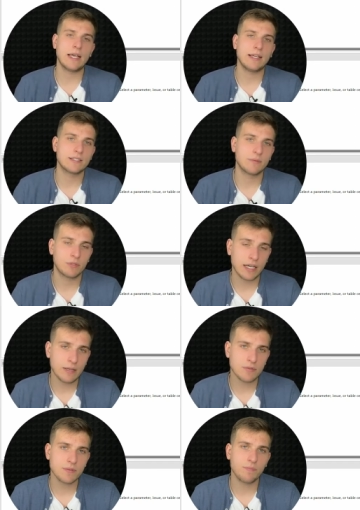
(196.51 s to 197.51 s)
And
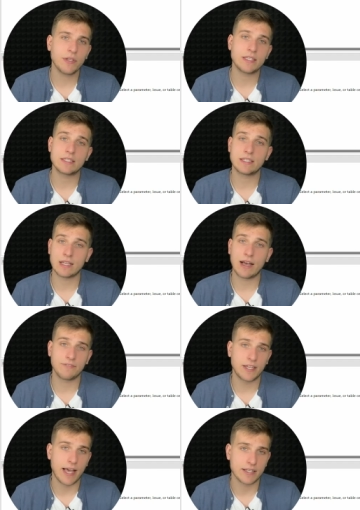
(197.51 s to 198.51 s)
sometimes it's a
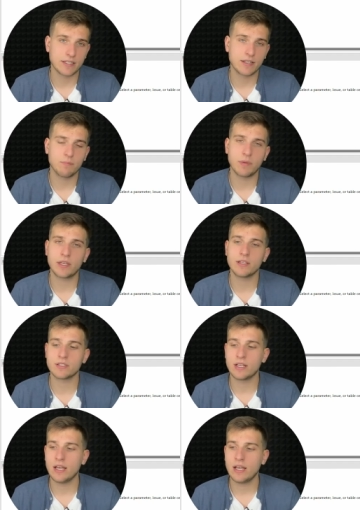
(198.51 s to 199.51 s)
tough task,
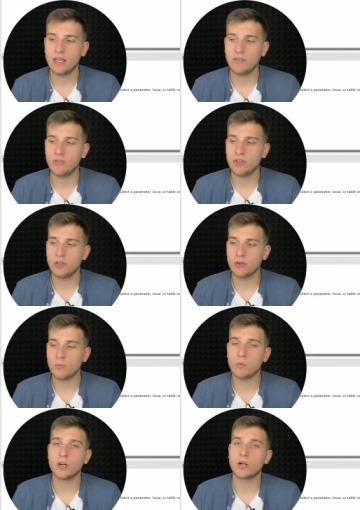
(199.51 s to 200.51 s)
because if you
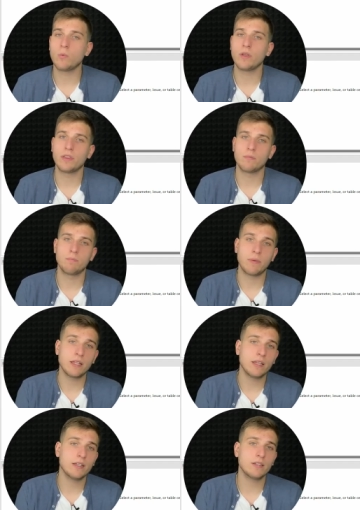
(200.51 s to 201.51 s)
work with
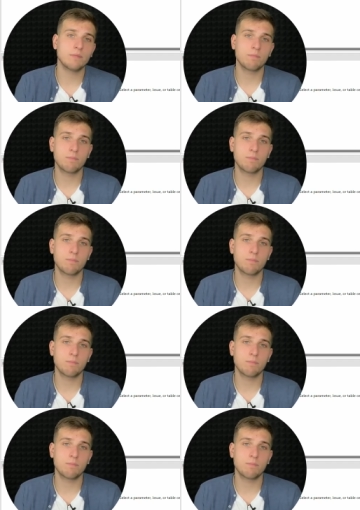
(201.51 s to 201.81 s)
million